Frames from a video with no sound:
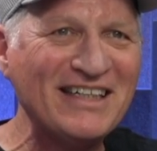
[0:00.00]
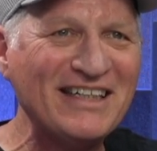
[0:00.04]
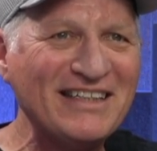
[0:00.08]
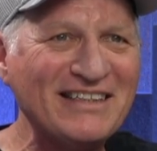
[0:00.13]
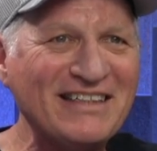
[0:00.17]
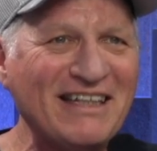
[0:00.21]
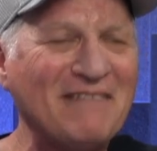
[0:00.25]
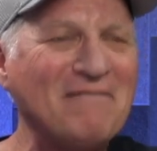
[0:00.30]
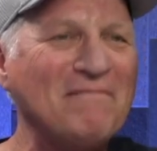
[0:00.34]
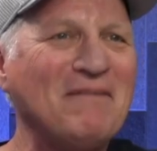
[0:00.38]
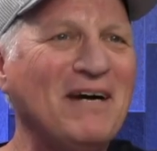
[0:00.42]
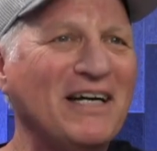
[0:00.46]

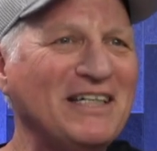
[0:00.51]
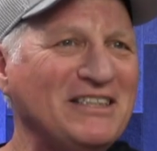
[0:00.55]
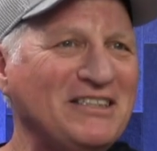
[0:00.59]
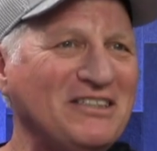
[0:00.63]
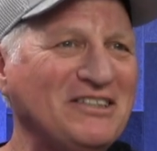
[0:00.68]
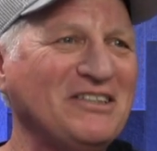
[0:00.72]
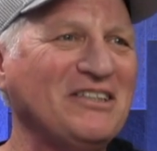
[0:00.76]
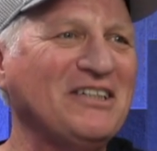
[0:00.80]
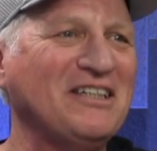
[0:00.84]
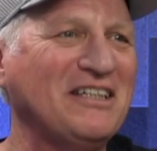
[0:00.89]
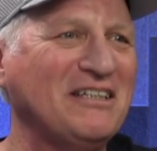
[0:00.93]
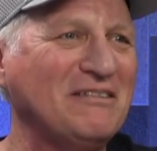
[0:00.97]
then my
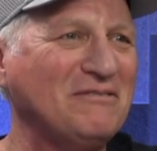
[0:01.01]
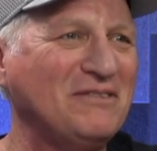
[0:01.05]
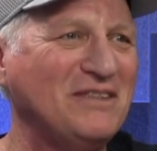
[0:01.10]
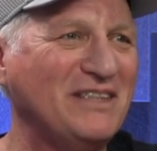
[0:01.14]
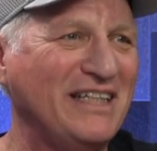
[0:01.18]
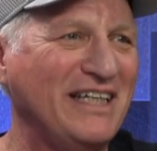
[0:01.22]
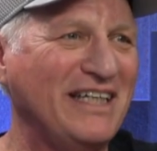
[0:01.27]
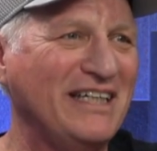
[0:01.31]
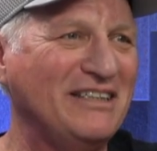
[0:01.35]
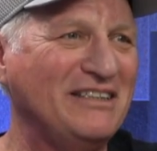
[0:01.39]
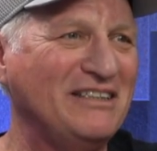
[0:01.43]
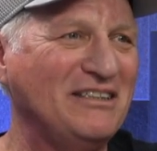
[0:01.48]

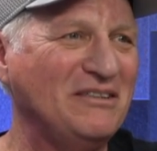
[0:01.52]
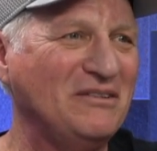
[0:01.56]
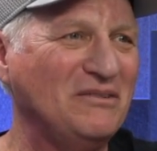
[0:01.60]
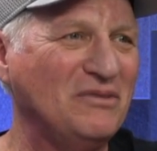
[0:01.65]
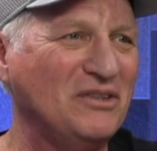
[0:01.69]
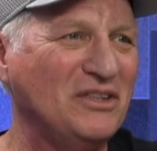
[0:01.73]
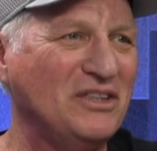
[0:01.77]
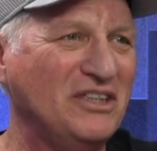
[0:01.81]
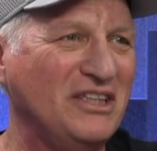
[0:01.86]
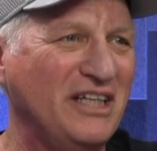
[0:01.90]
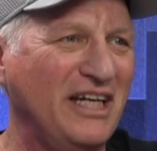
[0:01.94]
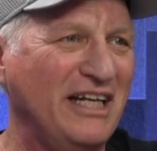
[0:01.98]
circumstances
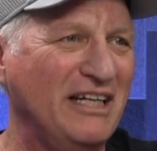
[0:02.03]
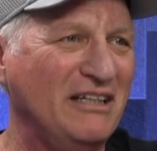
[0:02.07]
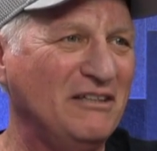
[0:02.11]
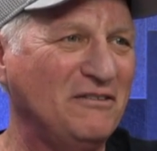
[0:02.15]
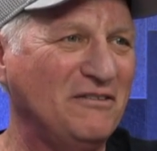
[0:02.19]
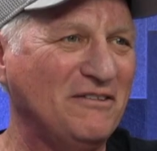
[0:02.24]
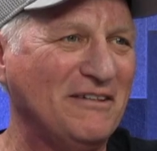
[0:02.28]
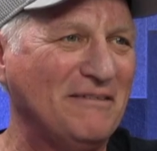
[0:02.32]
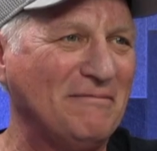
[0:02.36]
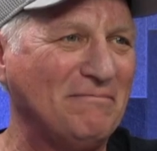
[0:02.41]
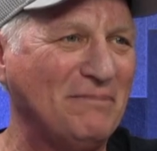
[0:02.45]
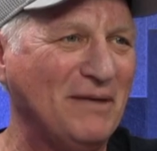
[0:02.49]
would change
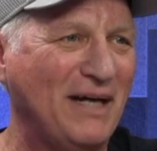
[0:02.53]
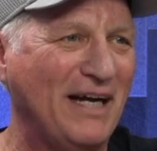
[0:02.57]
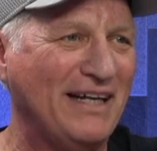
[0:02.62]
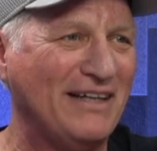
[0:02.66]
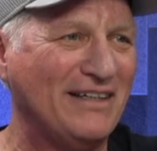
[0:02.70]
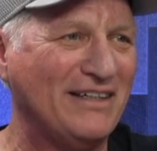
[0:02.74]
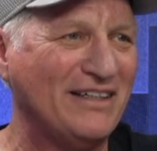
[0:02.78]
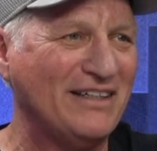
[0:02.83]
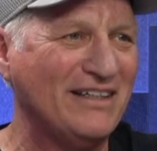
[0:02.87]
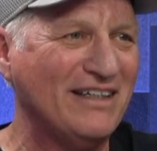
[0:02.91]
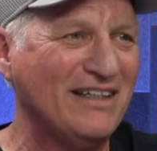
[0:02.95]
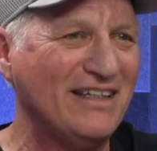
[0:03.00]
for the
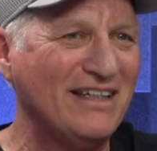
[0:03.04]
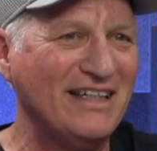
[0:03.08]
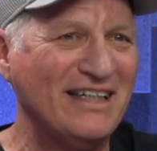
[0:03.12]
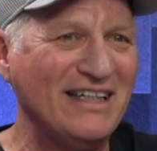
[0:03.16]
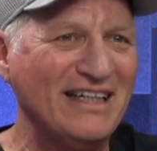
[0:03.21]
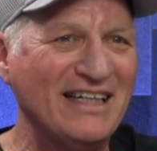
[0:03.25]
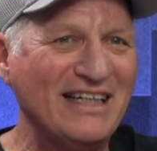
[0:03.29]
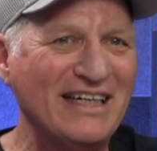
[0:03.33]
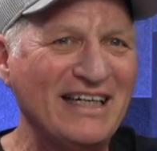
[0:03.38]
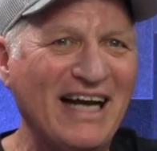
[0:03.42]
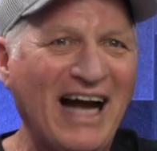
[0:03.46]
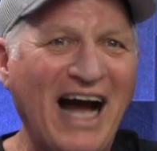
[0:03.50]
better.
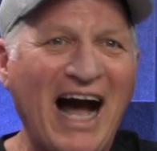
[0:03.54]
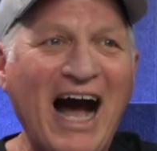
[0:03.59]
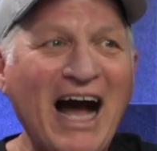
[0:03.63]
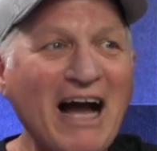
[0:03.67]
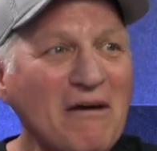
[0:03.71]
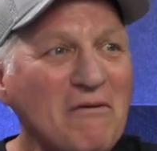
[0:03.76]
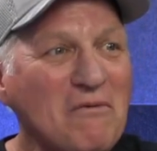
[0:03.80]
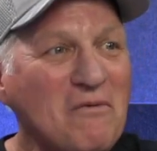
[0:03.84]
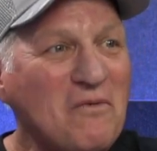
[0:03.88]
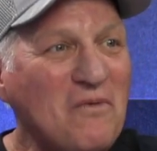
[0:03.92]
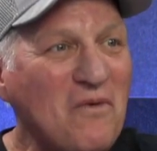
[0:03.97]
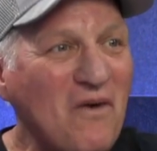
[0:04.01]
Yeah.
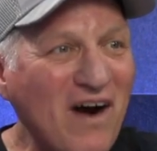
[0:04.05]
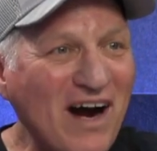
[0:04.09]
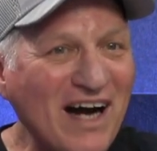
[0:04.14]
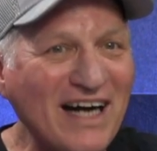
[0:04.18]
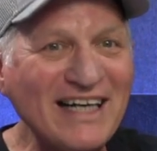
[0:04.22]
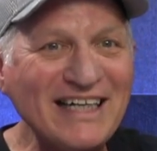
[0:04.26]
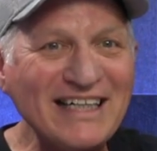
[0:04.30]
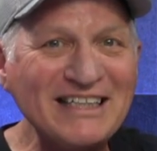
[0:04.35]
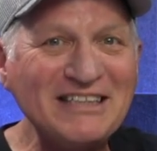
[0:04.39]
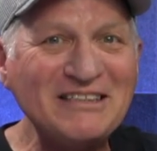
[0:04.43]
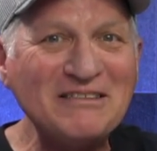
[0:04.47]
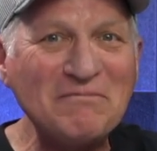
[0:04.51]
I
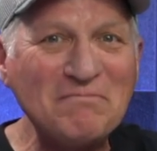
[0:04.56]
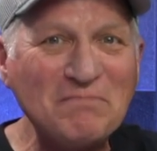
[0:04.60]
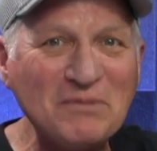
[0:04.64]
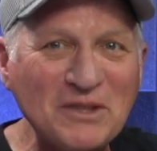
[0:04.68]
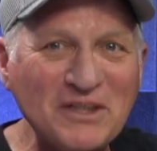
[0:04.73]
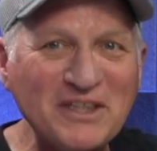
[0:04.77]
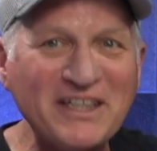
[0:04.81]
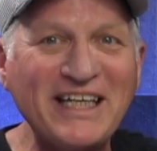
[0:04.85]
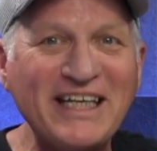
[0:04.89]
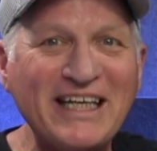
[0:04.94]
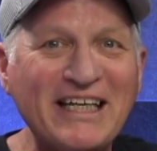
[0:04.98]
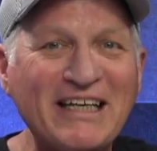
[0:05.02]
wanted to
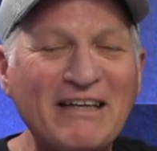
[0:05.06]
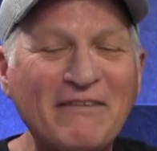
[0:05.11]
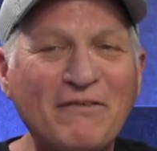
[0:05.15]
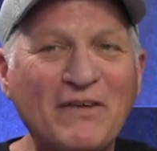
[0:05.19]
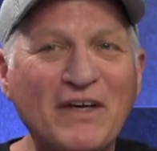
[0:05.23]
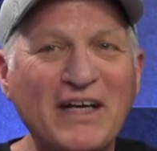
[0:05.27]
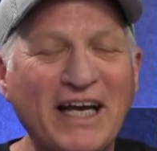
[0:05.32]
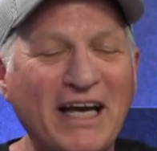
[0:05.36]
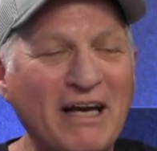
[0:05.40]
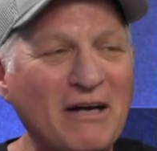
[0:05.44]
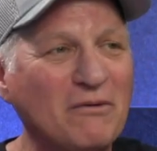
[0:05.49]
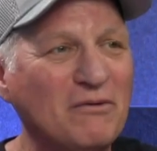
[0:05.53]
believe
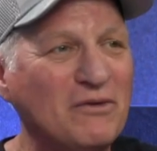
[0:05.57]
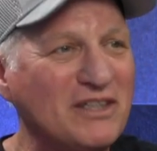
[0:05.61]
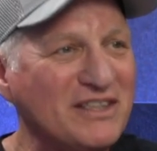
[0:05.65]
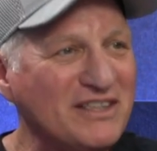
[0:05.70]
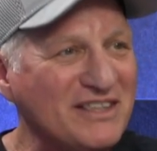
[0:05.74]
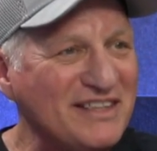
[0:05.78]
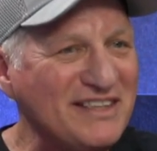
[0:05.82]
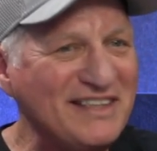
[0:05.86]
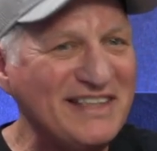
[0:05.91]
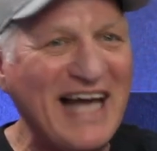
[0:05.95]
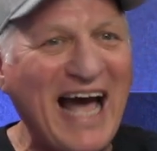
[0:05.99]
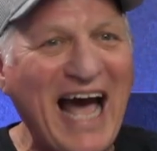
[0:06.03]
it
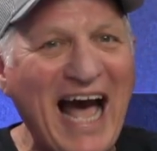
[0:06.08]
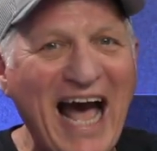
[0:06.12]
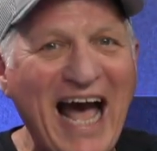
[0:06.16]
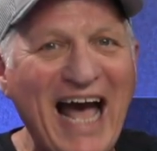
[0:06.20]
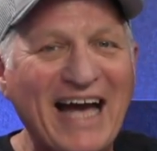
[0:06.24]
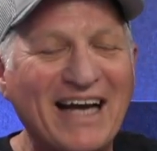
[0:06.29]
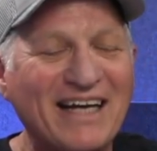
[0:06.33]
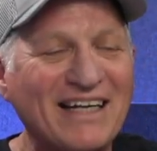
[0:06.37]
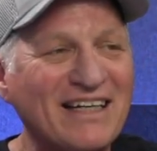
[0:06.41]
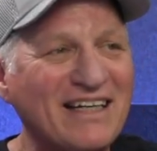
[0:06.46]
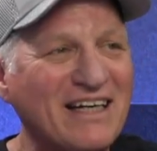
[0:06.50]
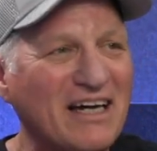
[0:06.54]
was
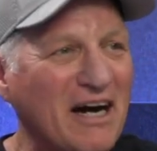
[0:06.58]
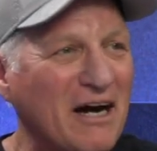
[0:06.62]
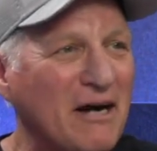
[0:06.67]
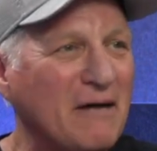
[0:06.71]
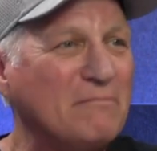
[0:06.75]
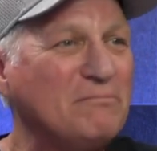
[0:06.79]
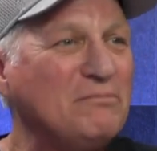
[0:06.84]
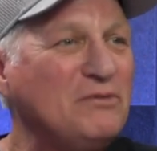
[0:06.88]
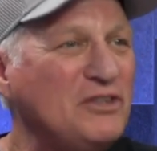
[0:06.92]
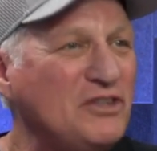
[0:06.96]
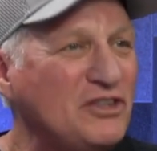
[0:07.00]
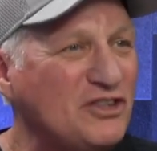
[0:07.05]
that
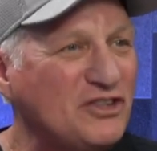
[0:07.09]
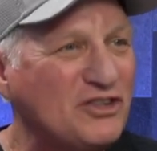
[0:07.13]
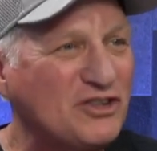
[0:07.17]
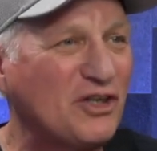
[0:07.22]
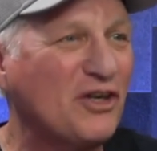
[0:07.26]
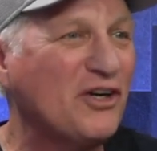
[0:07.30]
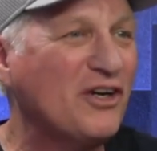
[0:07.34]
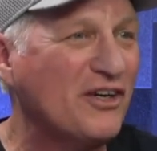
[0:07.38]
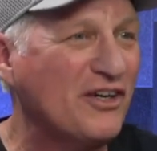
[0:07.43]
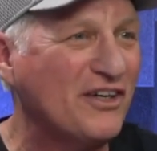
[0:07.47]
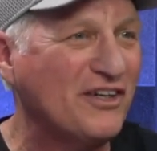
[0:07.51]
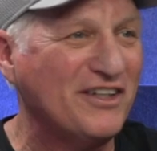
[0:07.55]

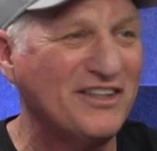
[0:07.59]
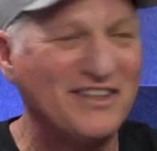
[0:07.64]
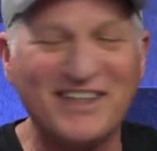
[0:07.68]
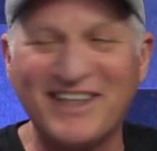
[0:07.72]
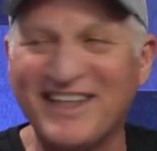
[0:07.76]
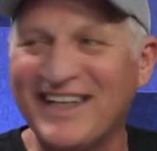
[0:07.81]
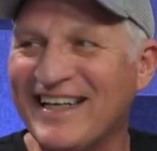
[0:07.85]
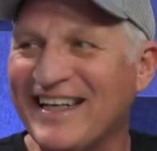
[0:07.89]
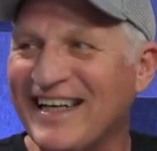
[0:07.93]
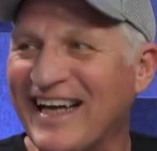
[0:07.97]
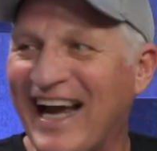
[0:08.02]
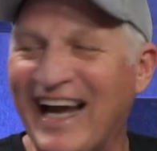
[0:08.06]
absurd.
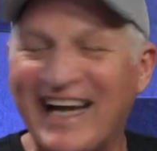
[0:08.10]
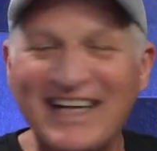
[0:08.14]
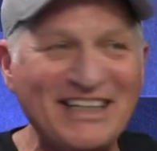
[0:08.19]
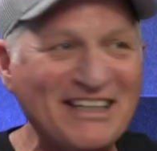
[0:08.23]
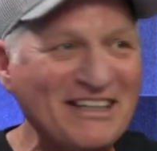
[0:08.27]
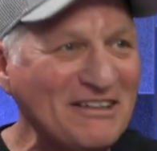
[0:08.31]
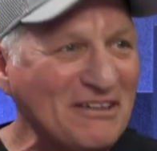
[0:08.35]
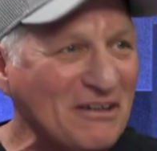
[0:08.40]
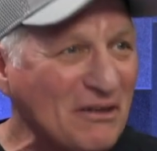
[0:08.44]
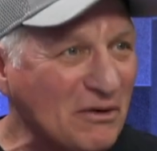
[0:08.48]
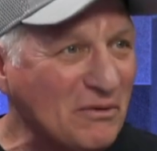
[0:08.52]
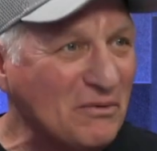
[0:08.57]
And
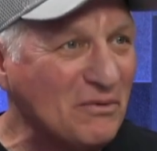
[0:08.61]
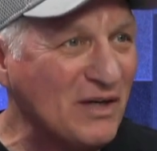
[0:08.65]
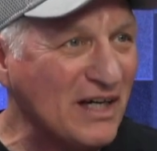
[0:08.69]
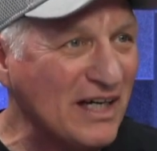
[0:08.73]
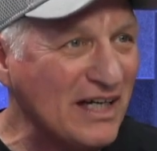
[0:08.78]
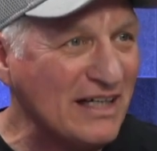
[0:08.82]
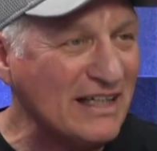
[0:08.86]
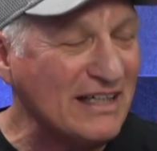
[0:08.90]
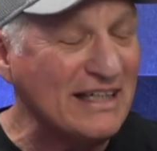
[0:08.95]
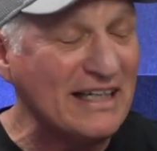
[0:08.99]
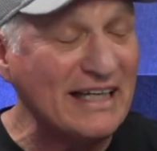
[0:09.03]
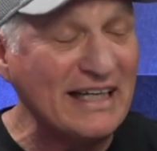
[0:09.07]
you know
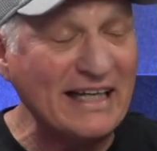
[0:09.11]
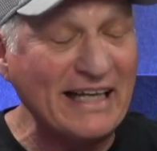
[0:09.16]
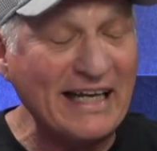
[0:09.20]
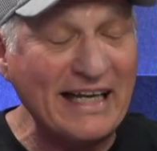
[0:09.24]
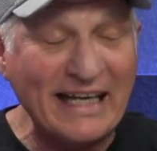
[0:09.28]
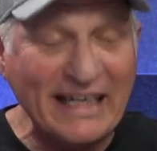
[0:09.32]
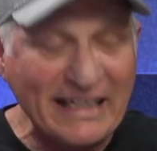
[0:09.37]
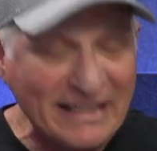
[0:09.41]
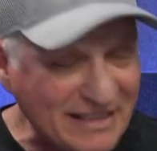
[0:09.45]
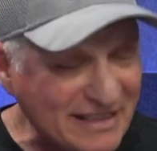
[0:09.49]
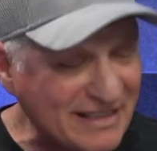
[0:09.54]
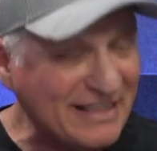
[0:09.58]
what?
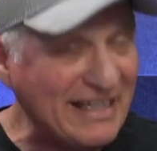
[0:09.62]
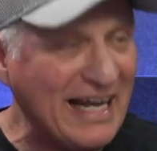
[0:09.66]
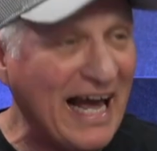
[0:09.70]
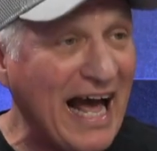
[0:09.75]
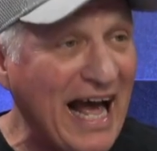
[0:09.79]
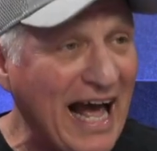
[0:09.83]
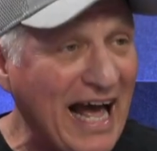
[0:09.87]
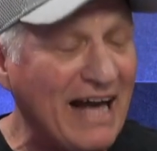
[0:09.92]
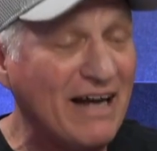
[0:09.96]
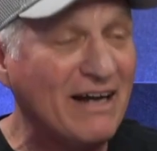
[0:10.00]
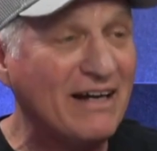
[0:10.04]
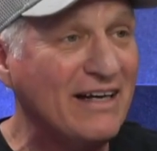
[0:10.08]
It's
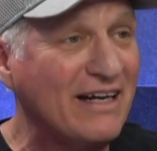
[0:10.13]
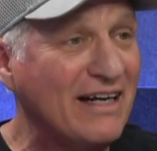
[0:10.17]
that.